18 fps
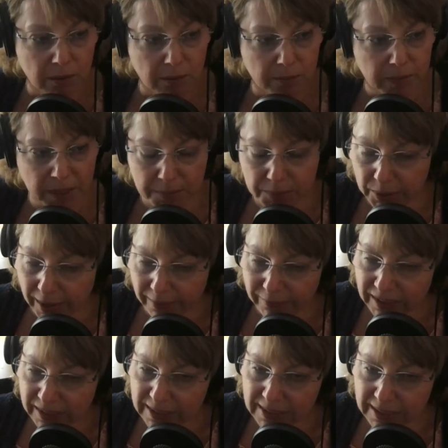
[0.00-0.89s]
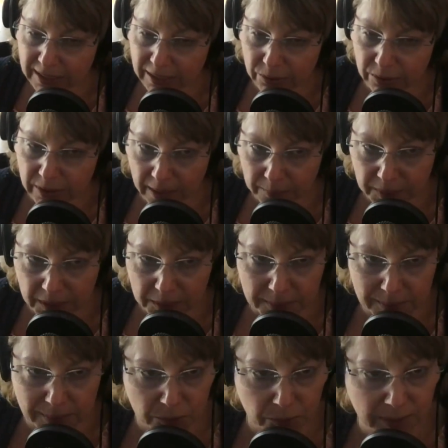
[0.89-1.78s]
Maybe you haven't considered that.
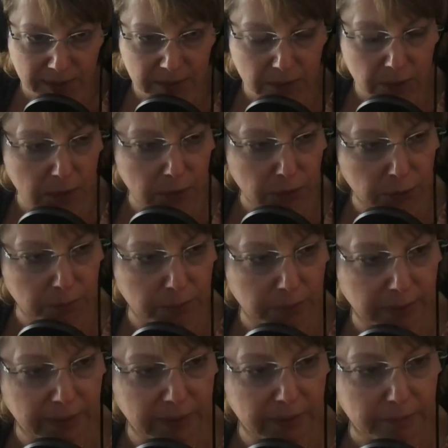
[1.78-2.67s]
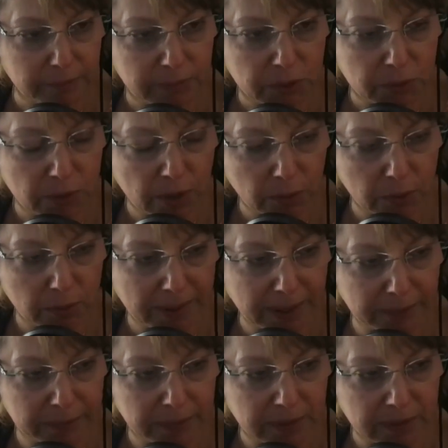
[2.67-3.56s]
Maybe you went to a group one. You know
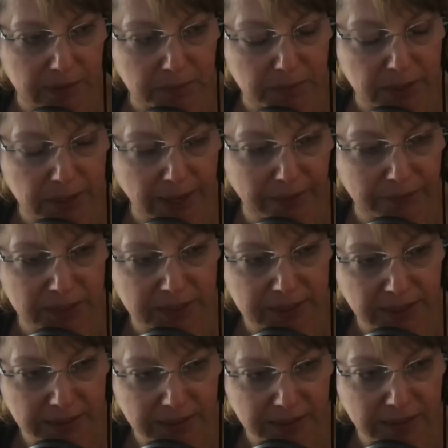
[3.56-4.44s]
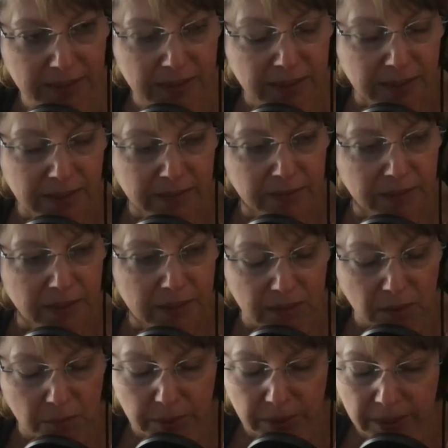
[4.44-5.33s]
about this, but you haven't done it.
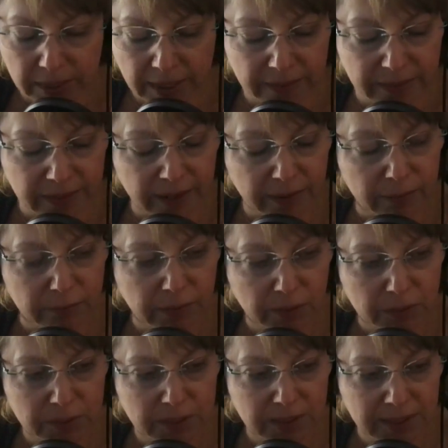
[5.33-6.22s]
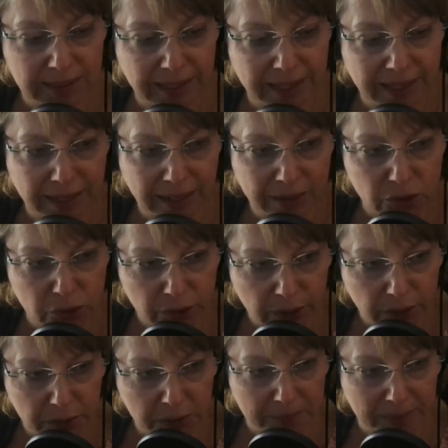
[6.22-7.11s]
So putting on the headphones and laying on your
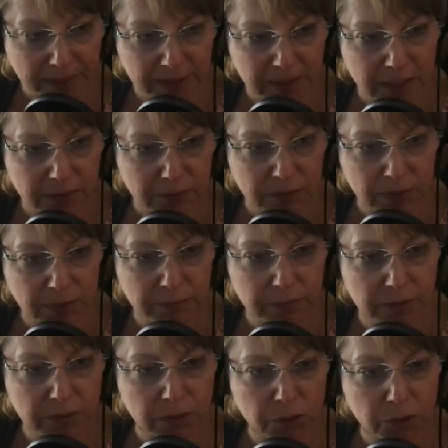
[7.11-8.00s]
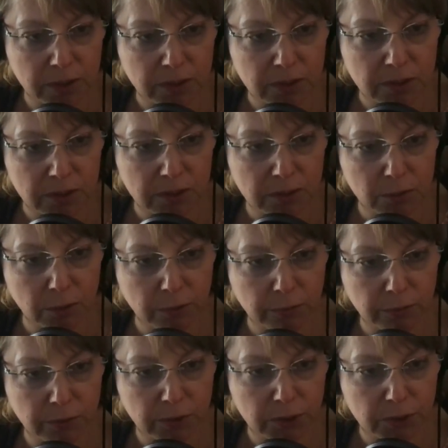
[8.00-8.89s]
yoga mat, even if you can just do it
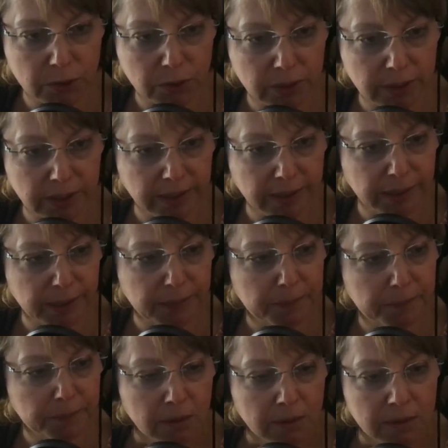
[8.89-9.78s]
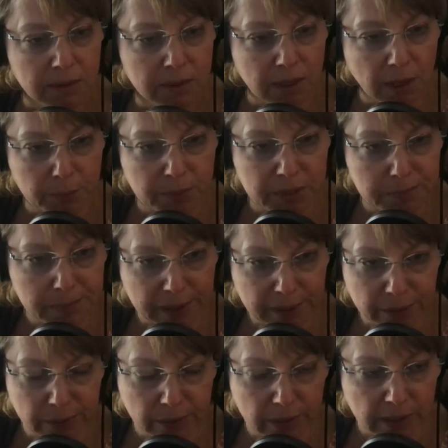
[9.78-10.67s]
for a short time. Some is
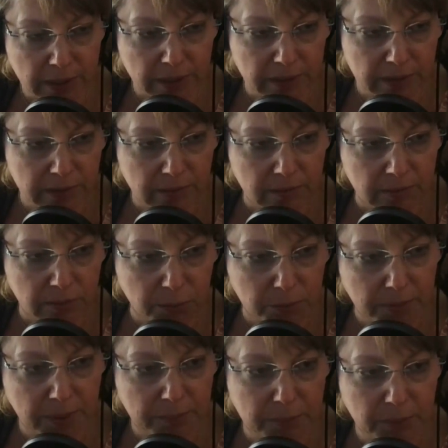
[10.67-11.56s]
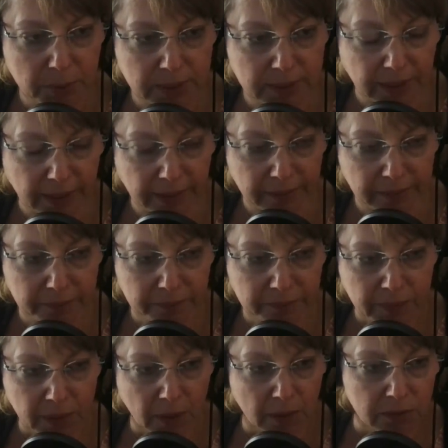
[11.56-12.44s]
better than none, remembering that.
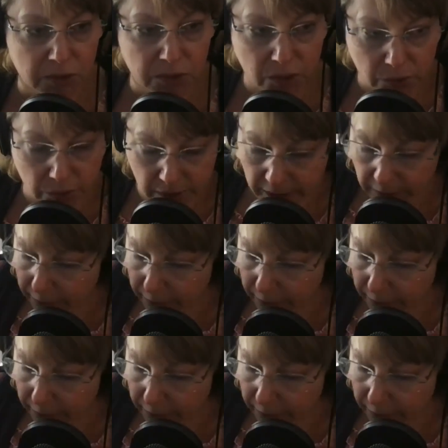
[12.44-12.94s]
Tuning